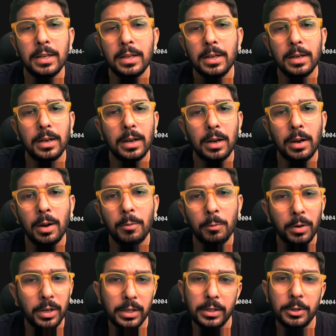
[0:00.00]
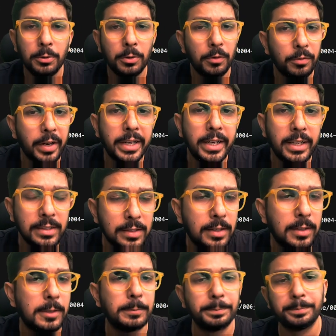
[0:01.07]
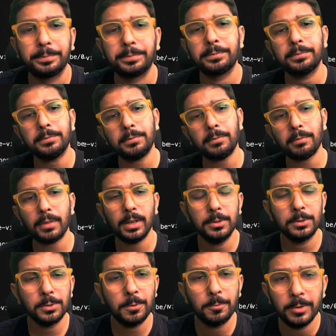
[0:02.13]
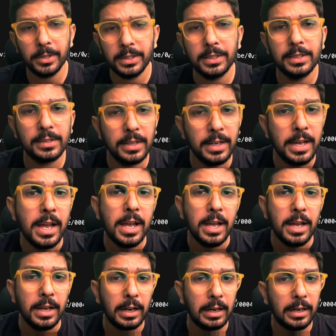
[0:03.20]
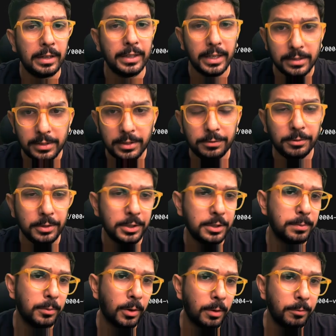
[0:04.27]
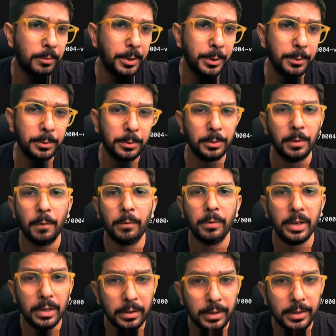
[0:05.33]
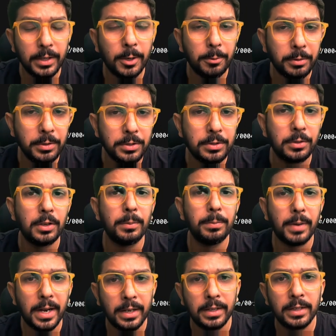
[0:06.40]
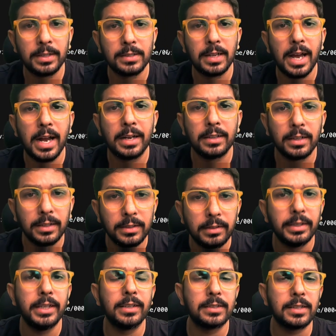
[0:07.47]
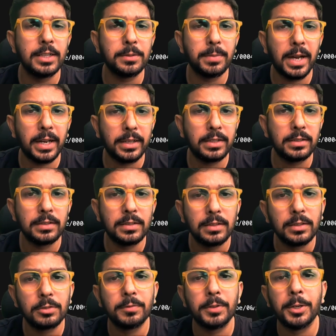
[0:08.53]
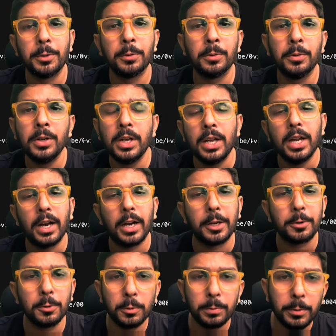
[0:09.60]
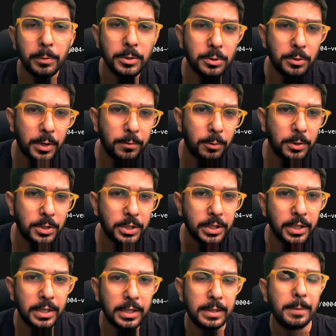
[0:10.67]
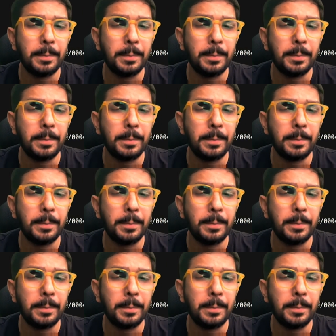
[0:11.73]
what your findings are. So with this, that's it for the small video. We learned how to install Pandas and other data science packages in this video. I hope you enjoyed watching it.